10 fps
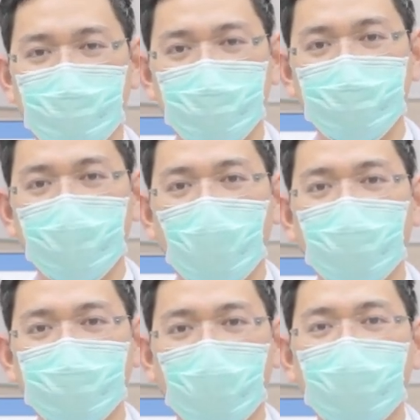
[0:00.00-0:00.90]
treatment
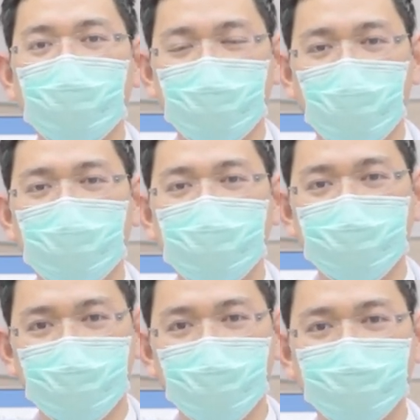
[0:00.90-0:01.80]
of choice for this
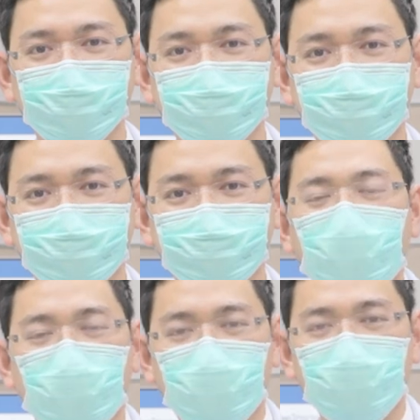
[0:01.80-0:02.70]
group.
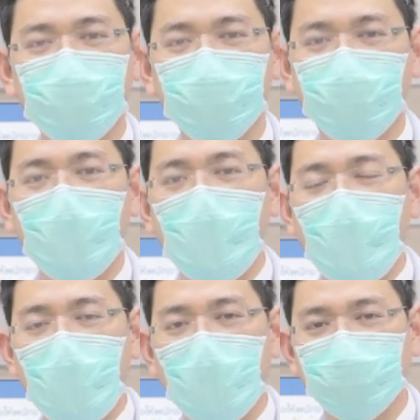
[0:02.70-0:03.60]
Currently,
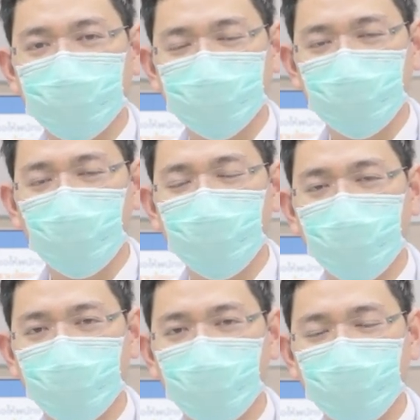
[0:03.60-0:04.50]

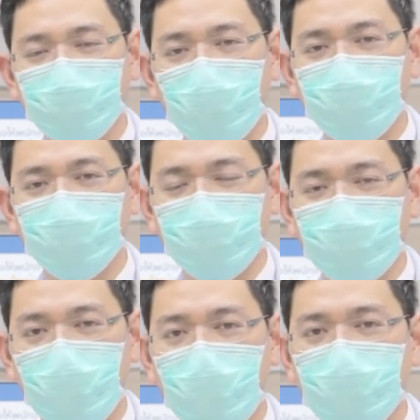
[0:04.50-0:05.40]
arthroscopic rotator cuff
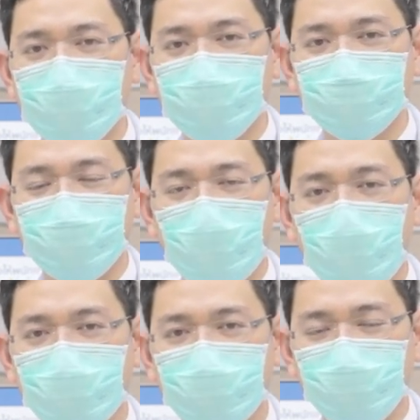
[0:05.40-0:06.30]
repair is a
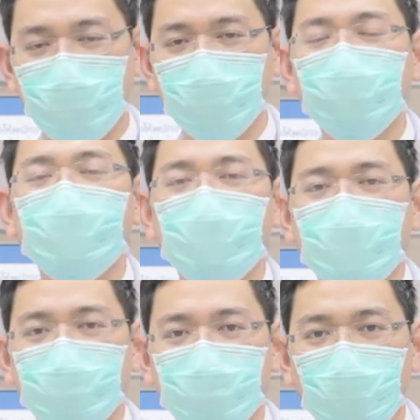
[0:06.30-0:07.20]
standard treatment
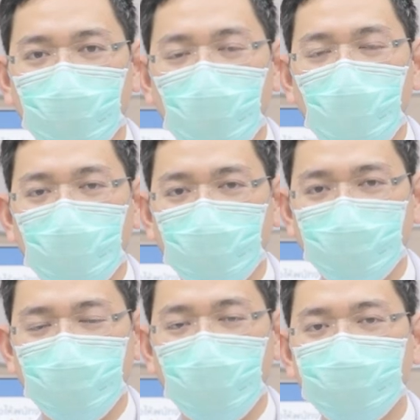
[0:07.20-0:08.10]
for
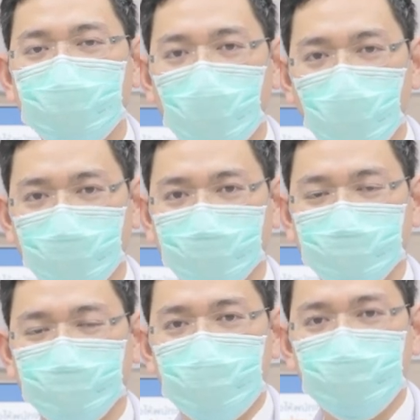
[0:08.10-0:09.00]
rotator cuff torn.
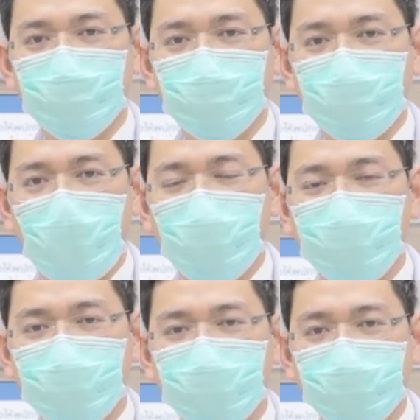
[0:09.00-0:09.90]
It has
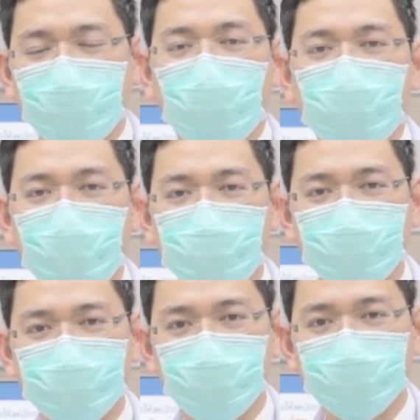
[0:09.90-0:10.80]
benefit, leave
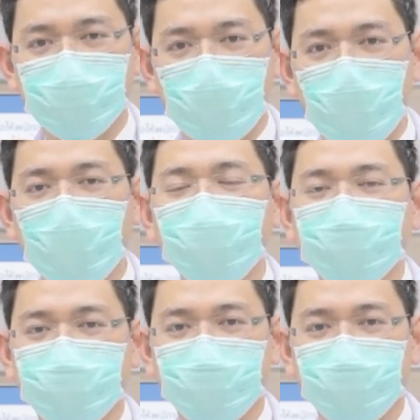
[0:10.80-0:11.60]
a small scar,